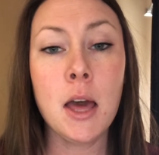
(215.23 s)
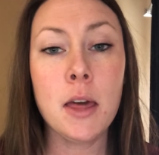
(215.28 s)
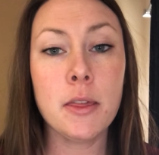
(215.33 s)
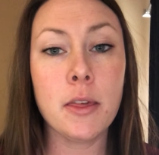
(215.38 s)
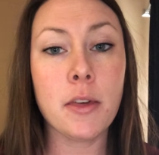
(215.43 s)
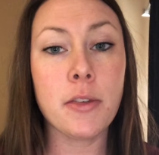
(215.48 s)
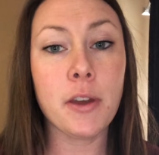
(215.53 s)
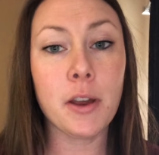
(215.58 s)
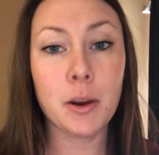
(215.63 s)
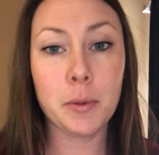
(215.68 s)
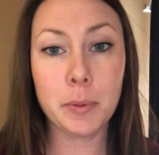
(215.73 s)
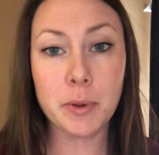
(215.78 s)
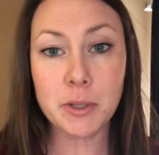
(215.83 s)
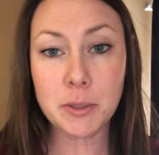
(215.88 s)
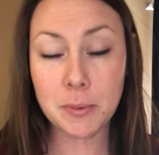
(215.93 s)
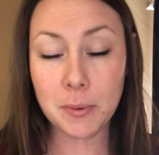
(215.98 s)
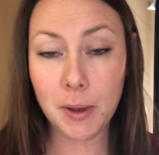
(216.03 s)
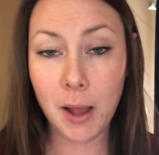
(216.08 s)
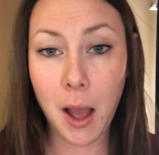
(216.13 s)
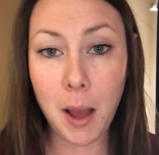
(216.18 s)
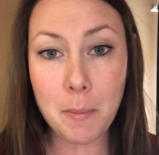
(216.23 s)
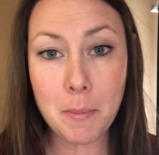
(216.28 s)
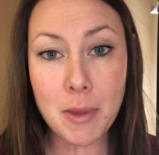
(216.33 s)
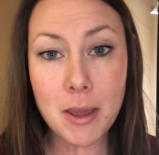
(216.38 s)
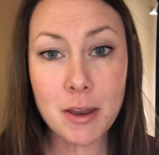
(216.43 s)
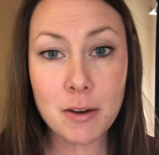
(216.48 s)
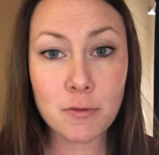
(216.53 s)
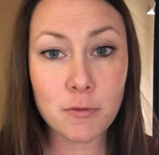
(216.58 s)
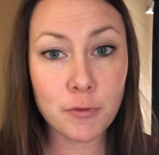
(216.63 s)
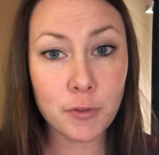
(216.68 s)
The therapist will come
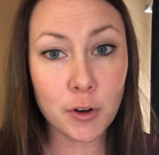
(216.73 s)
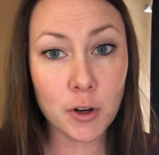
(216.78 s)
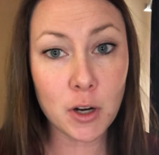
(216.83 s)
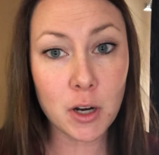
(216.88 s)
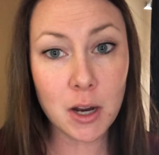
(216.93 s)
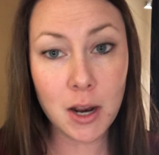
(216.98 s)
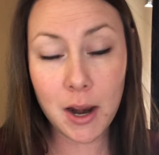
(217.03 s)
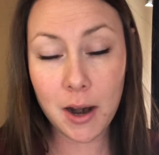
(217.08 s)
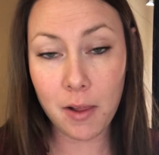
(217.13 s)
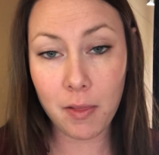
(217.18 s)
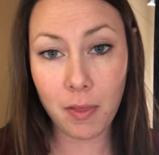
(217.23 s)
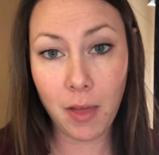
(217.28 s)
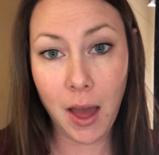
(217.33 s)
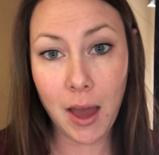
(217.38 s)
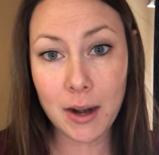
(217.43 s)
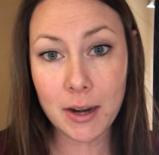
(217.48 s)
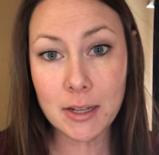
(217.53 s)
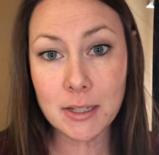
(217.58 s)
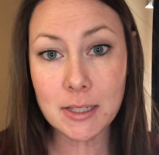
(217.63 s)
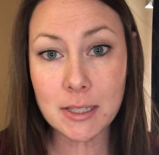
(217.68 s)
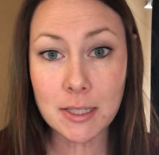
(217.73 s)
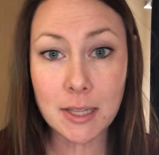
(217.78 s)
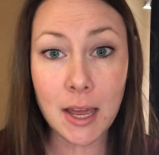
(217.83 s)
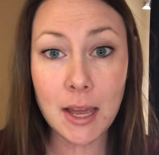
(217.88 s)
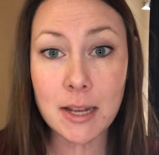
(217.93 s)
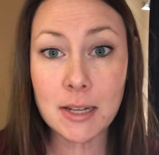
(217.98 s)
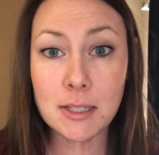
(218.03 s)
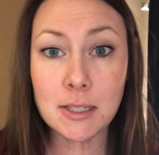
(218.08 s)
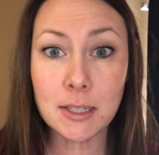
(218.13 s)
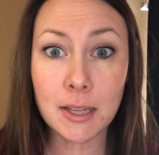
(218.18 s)
in for an allotted
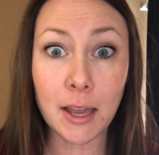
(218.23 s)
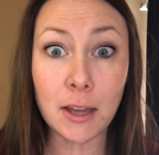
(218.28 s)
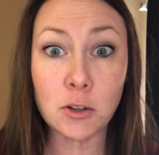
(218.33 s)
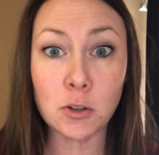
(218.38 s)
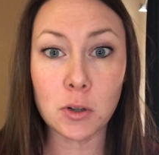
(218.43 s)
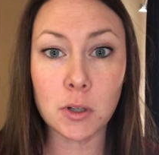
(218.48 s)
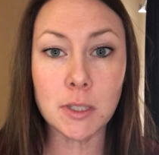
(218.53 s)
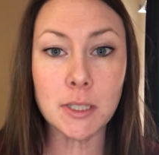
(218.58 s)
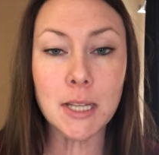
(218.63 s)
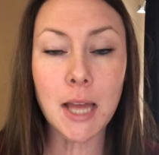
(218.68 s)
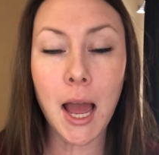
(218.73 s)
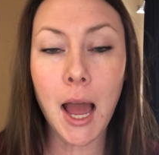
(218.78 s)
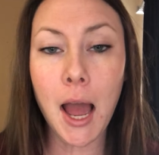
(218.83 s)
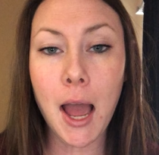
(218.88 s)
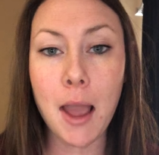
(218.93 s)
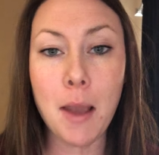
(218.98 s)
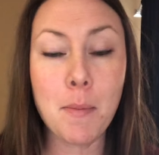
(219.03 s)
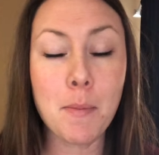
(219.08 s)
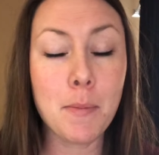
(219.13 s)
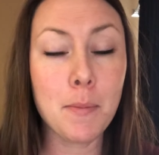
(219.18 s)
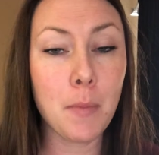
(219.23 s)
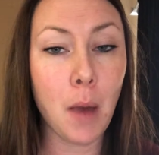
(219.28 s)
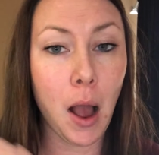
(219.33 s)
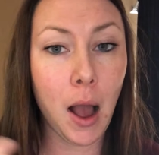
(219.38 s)
set scheduled time,